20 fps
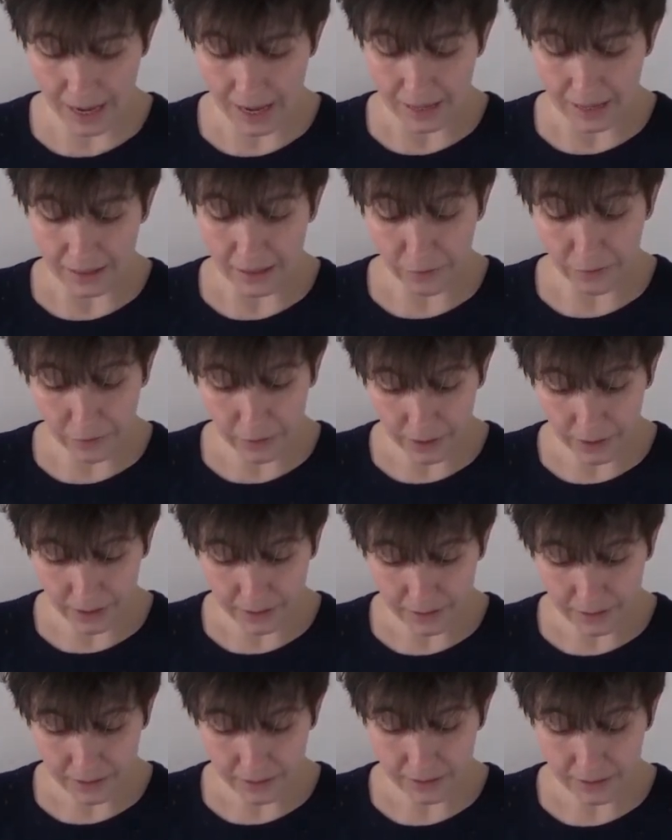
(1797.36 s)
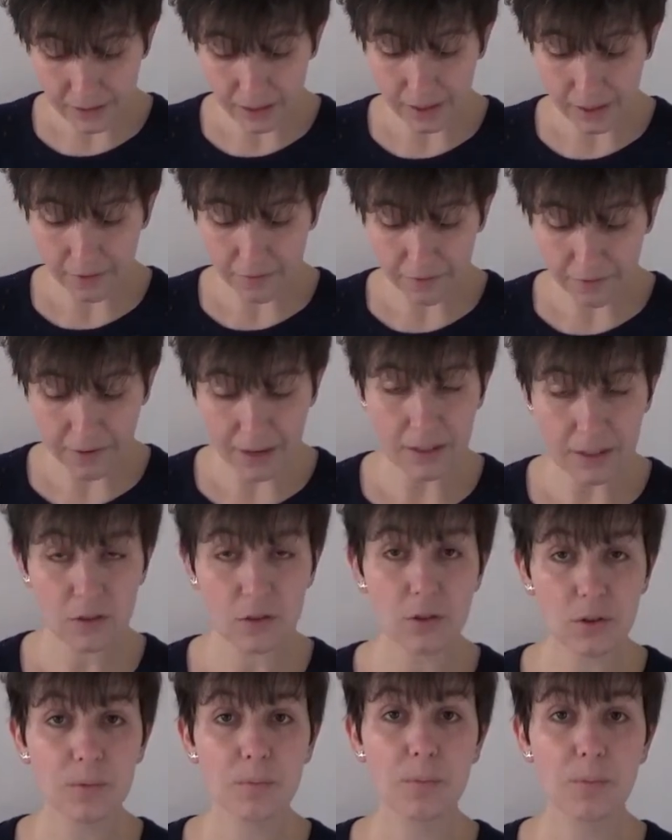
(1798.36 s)
differences in
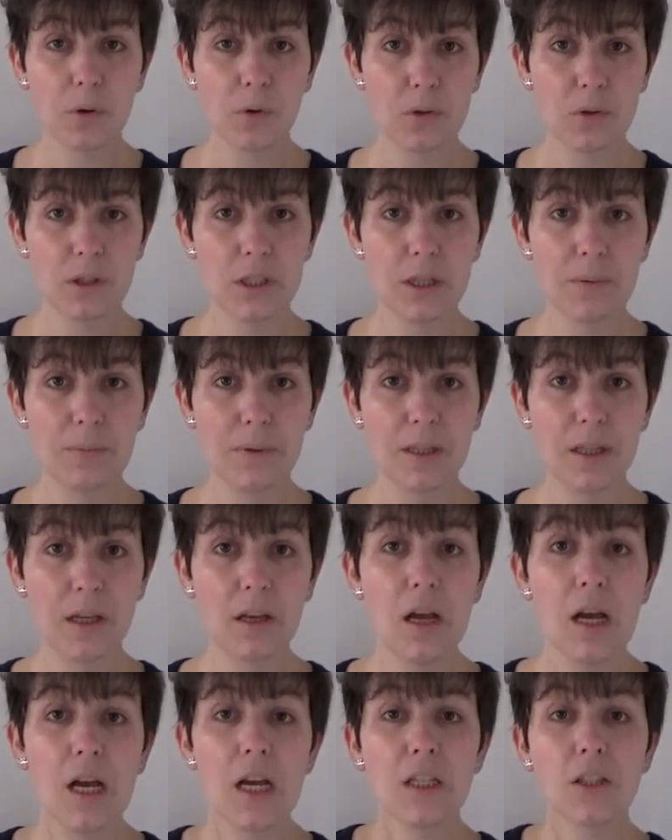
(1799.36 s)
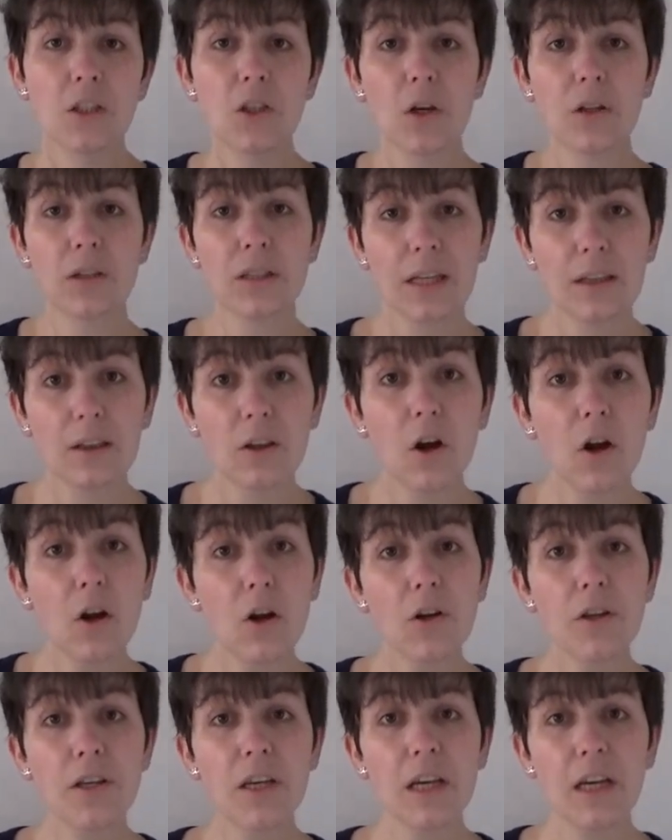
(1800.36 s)
factor productivity. So
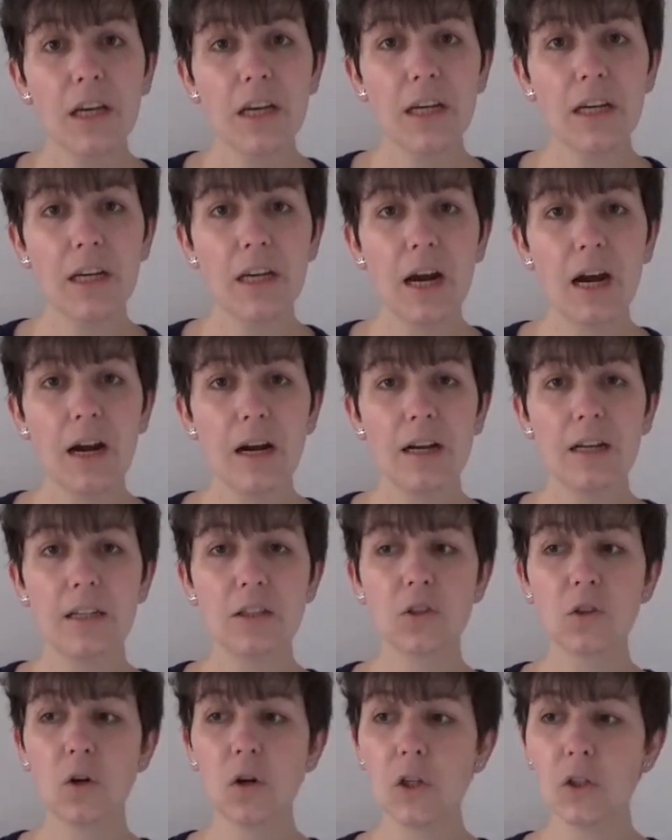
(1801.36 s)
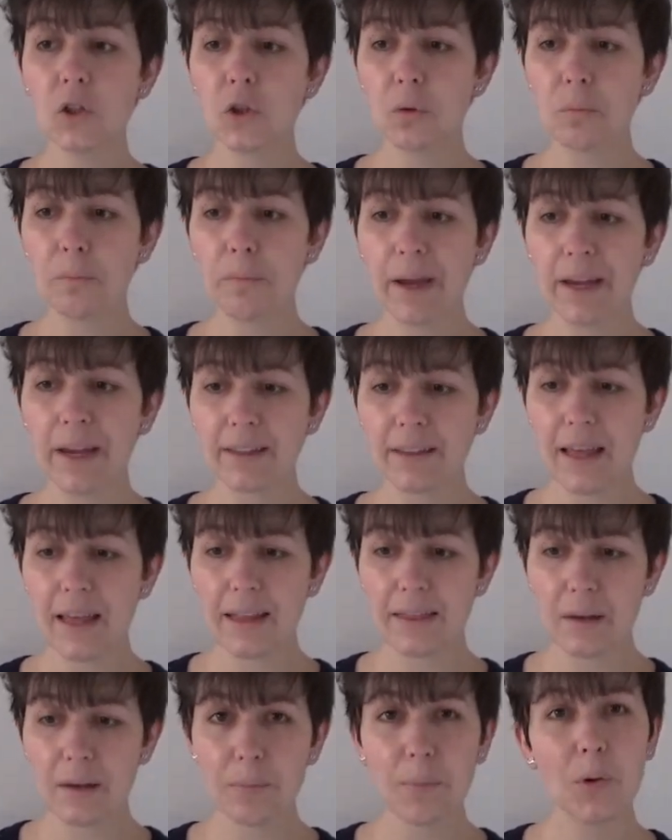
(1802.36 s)
technology here is going to make that
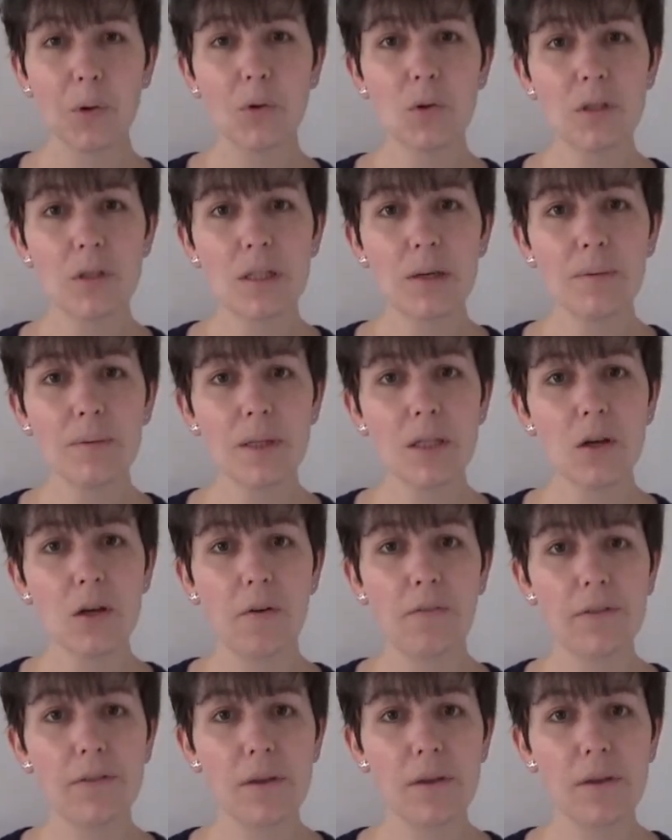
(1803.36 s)
the productivity of the